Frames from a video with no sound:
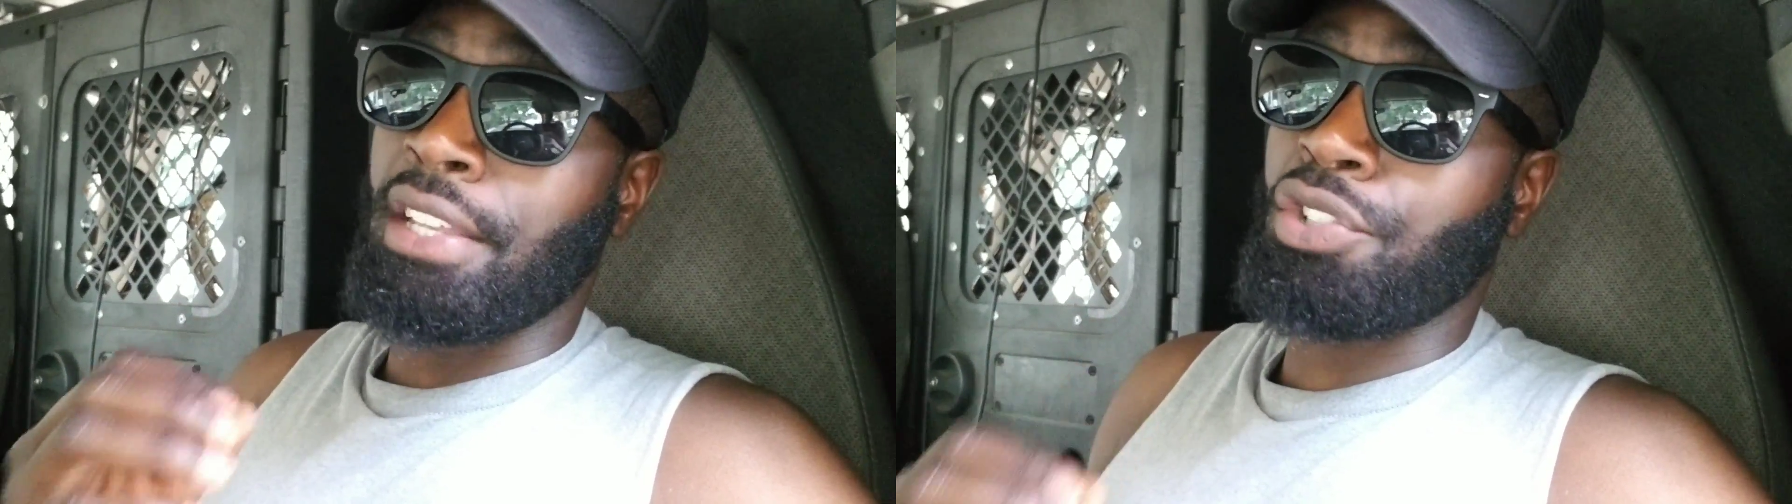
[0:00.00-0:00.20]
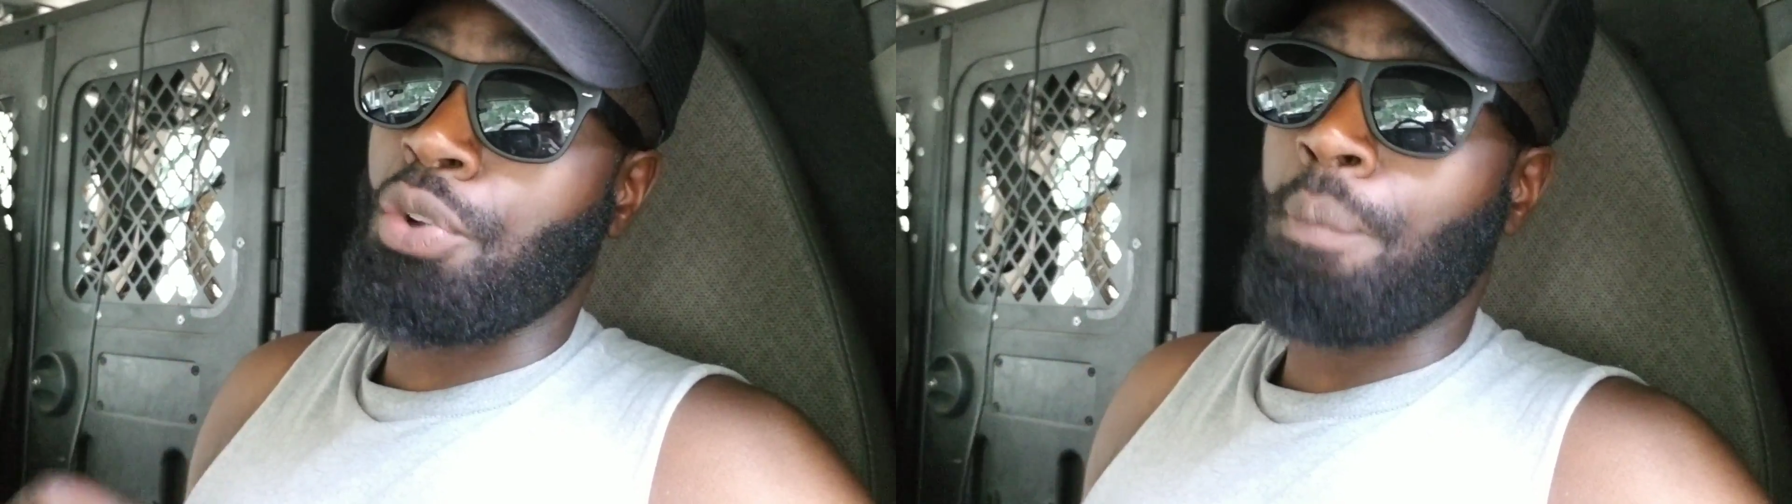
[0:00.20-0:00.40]

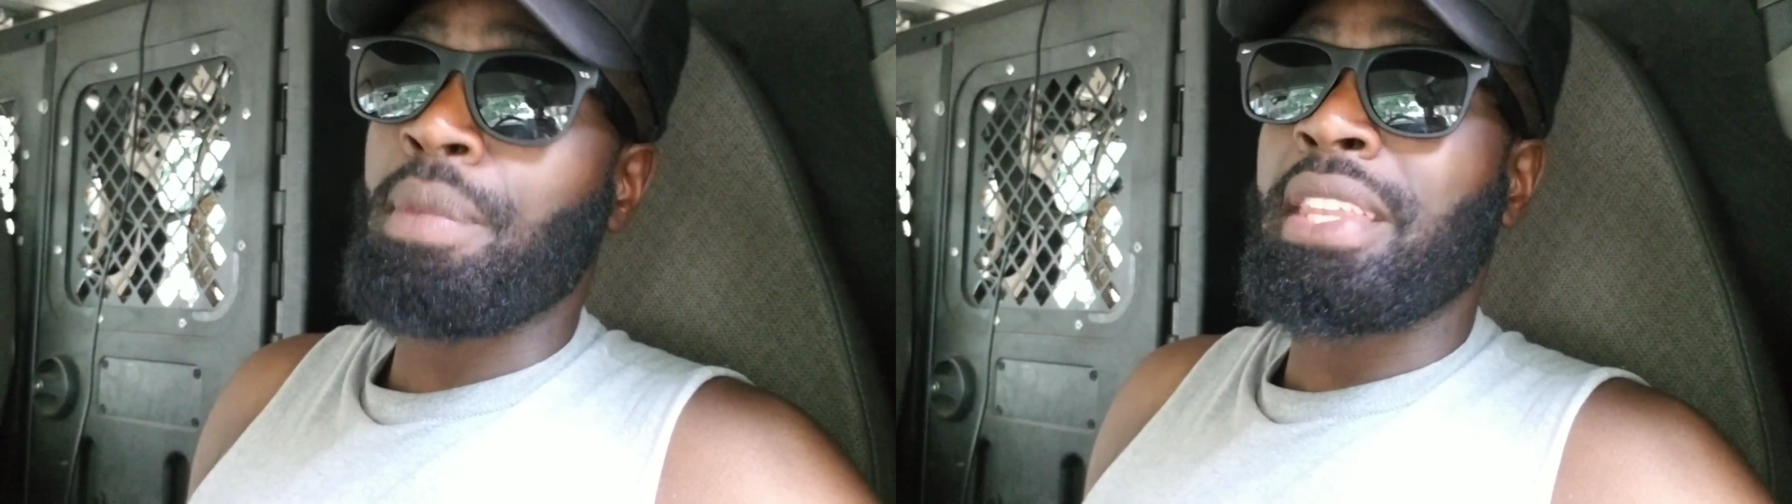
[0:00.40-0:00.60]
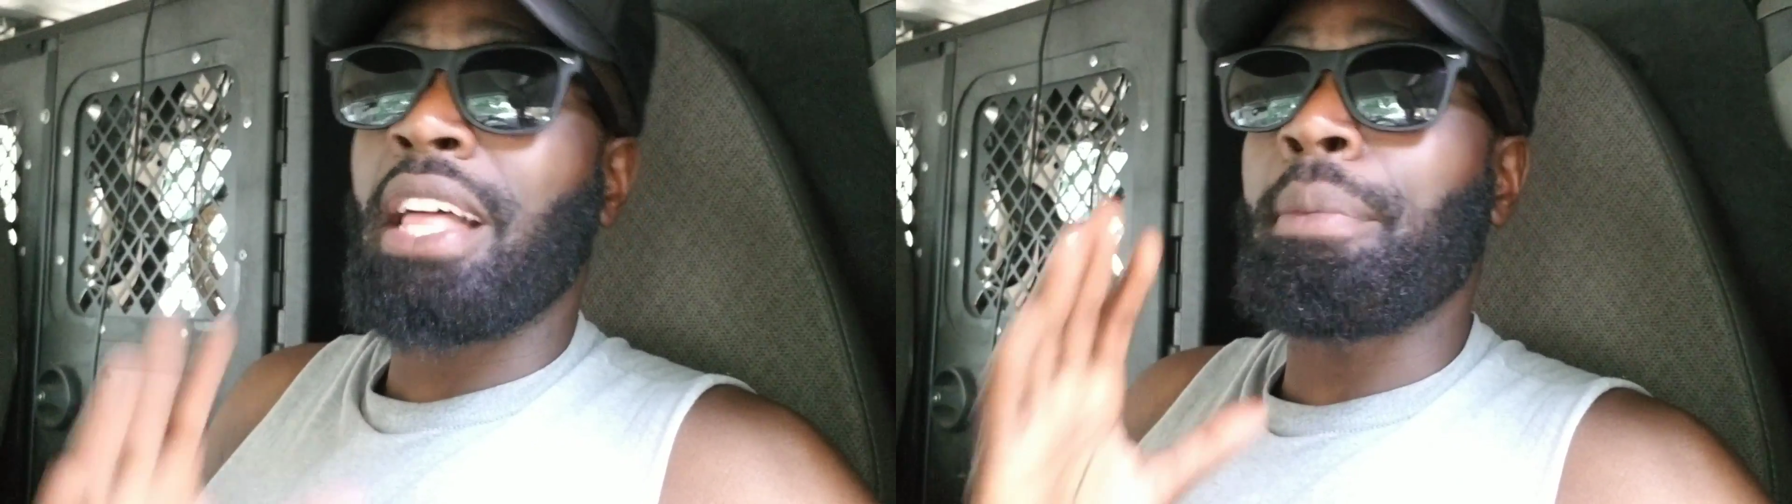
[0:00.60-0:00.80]
issue.
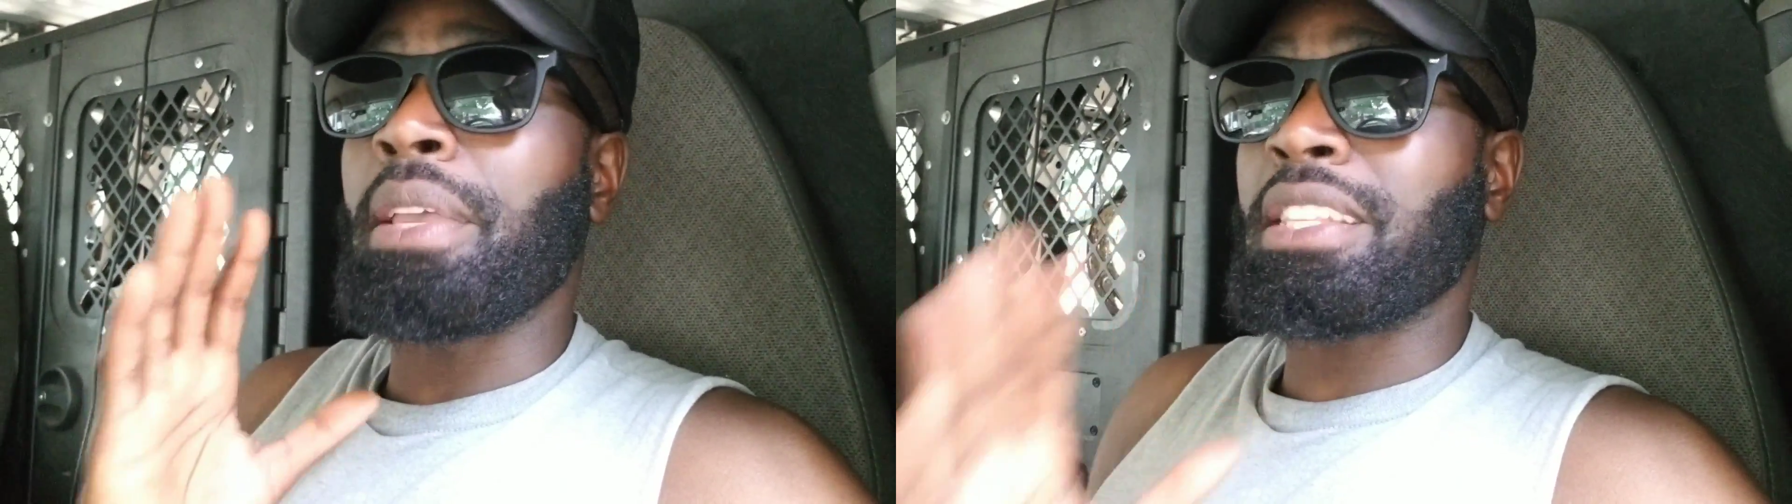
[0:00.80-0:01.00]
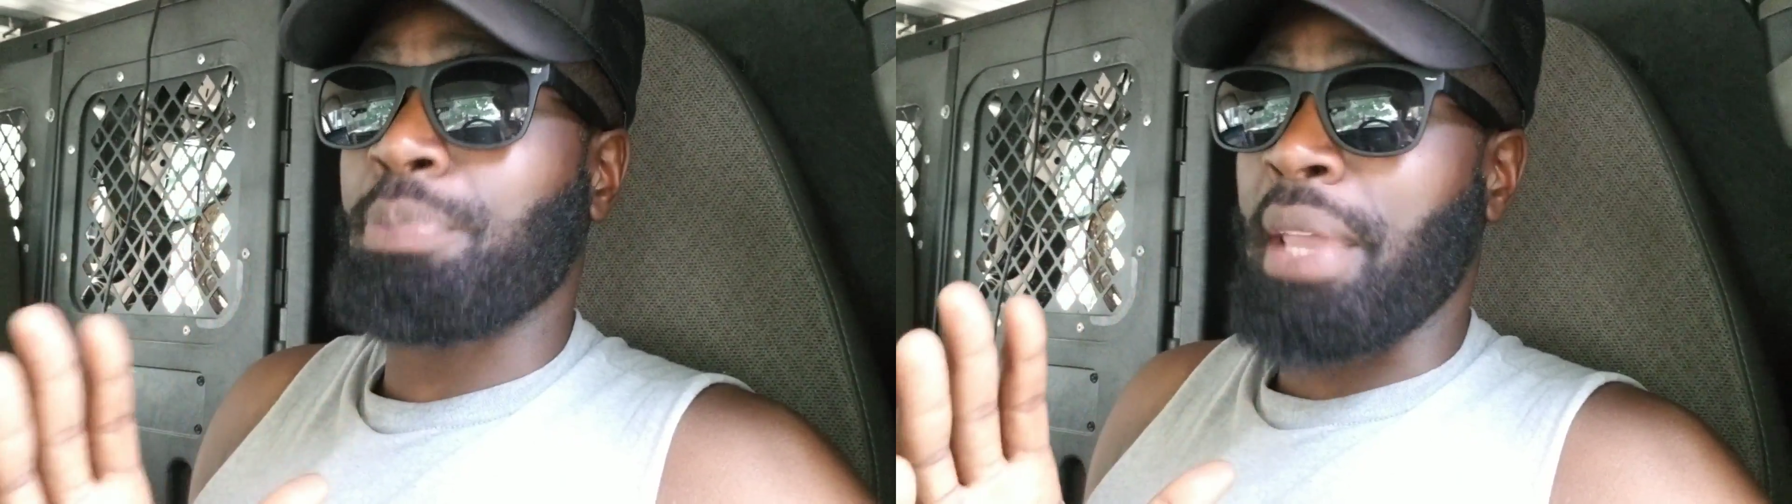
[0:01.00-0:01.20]
Now let me
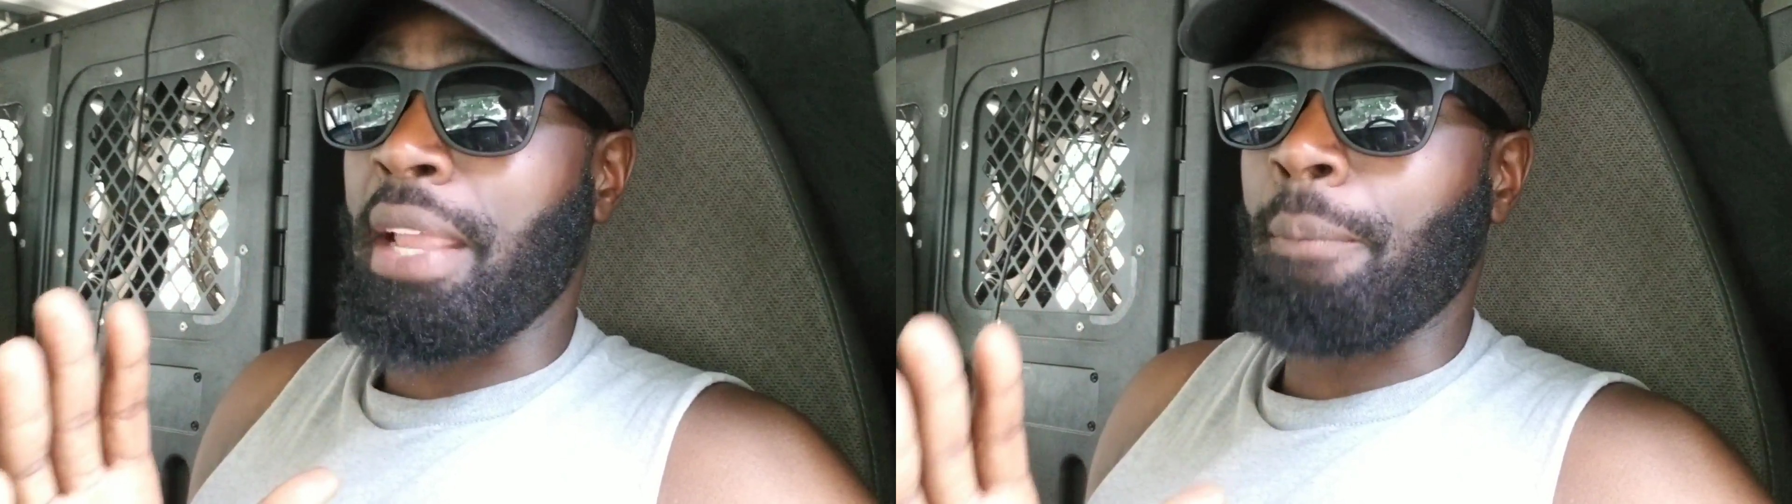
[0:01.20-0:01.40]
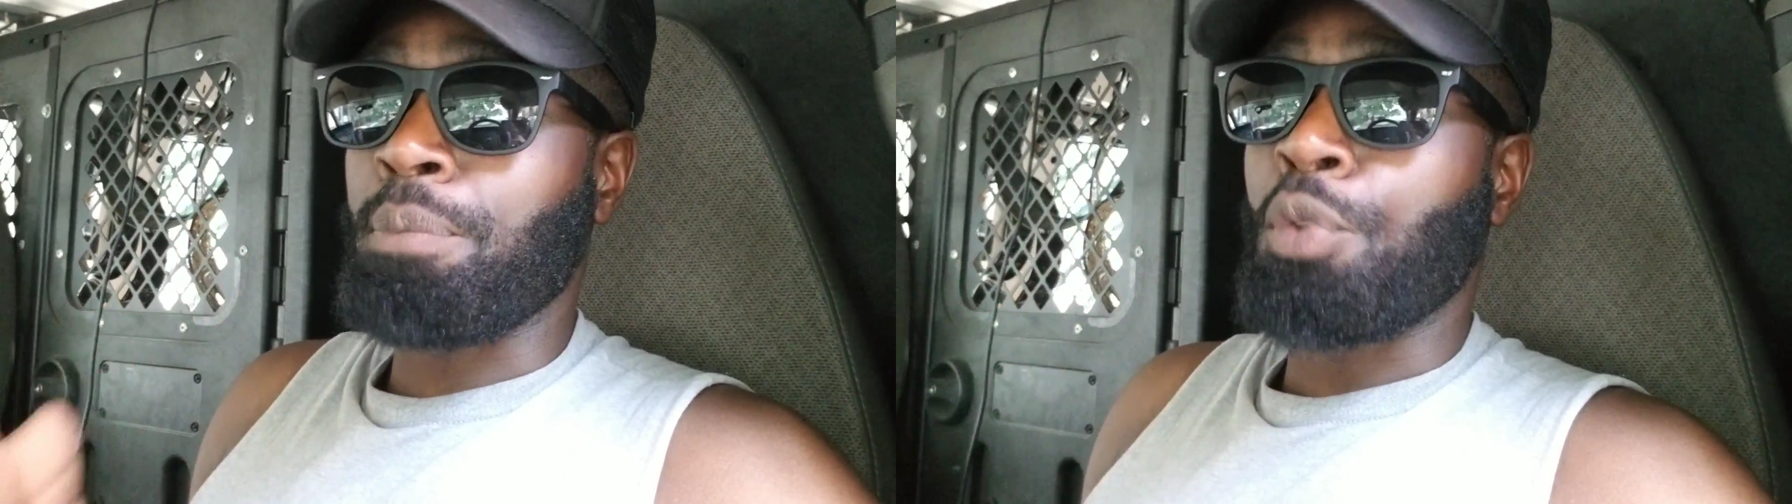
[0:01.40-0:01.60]

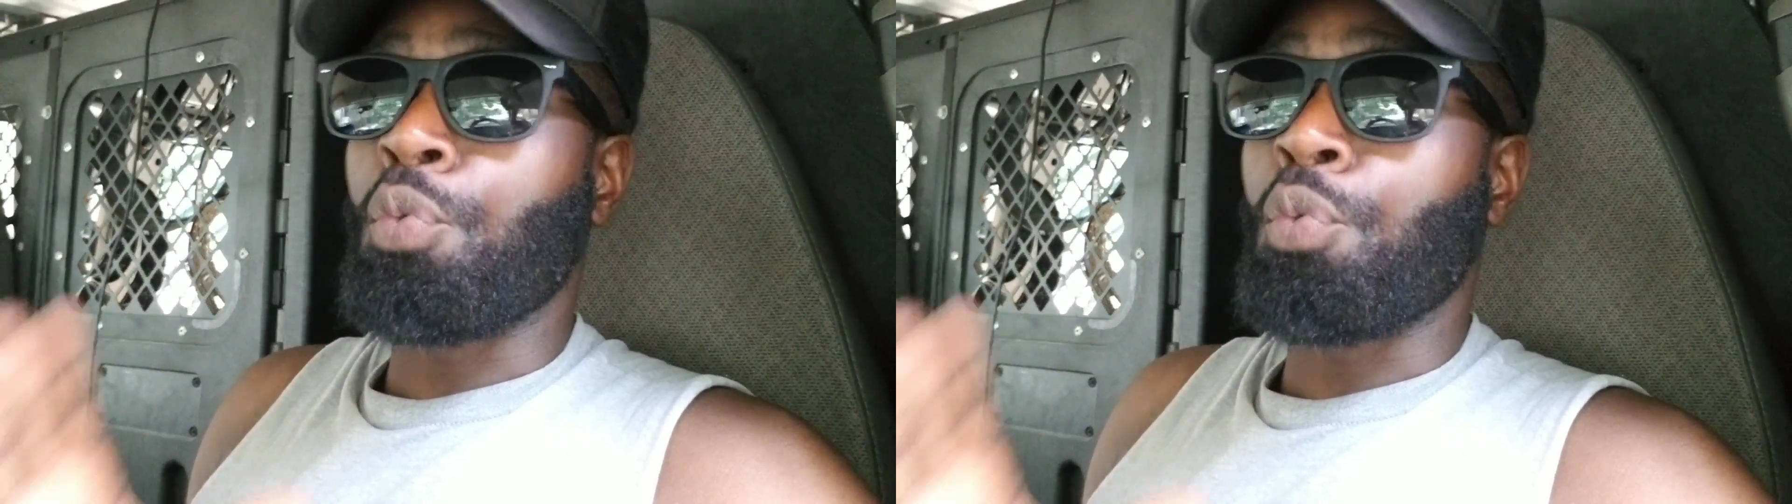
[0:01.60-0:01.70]
explain.